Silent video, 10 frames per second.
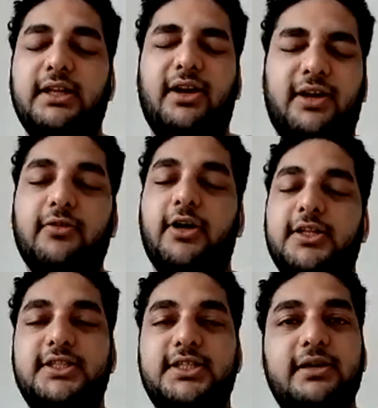
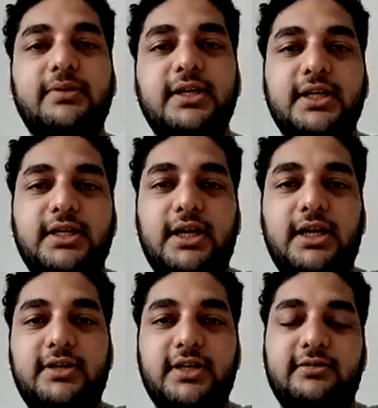WhatsApp, I
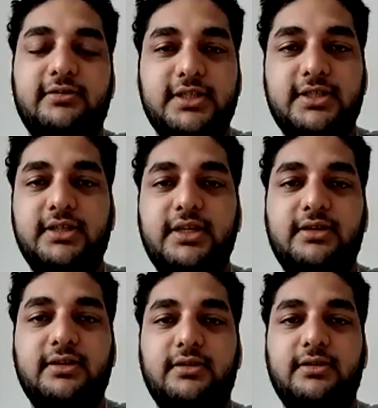would request the
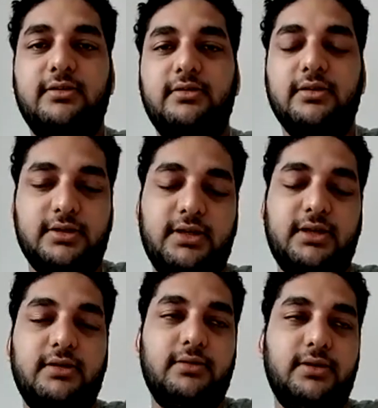
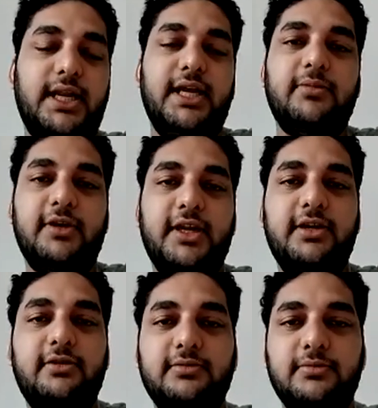
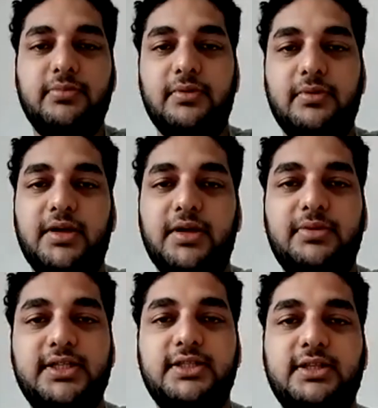TMOD to
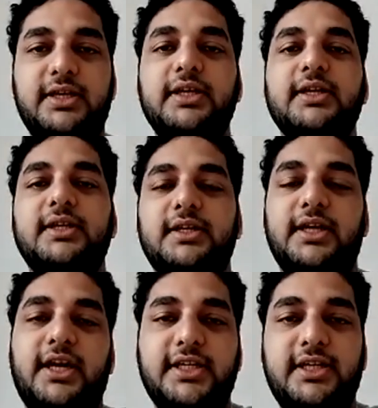publish the
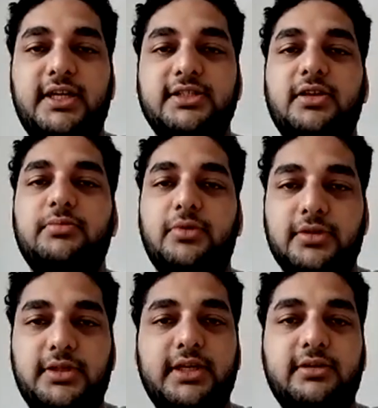agendas on
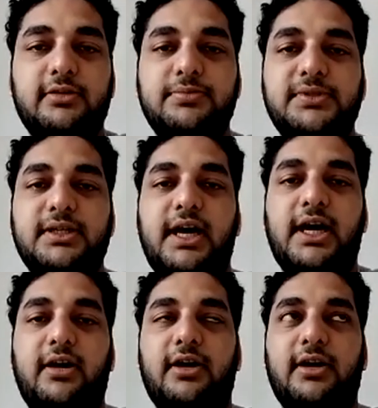both the groups
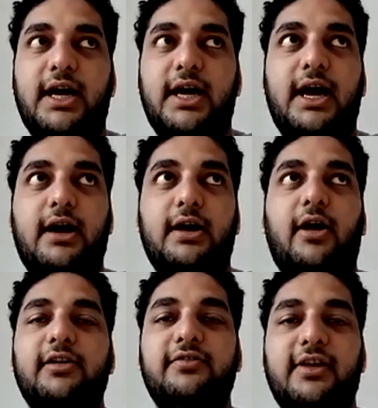
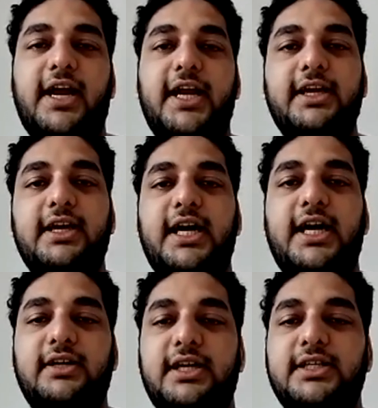on Friday as
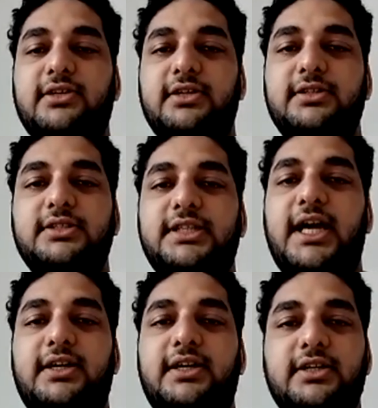well as on
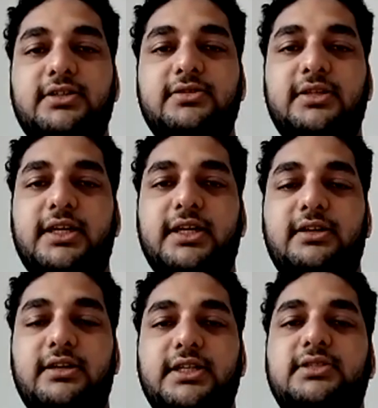Saturday, so that
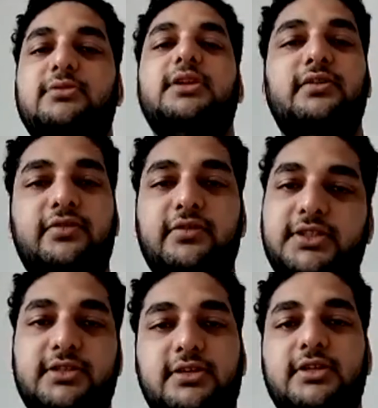there's no
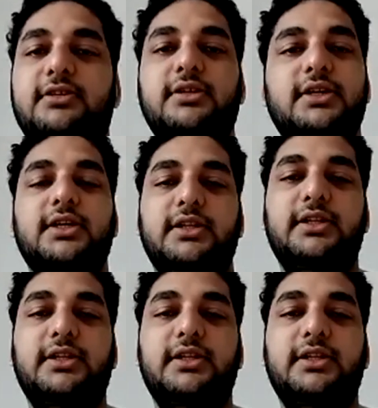confusion on the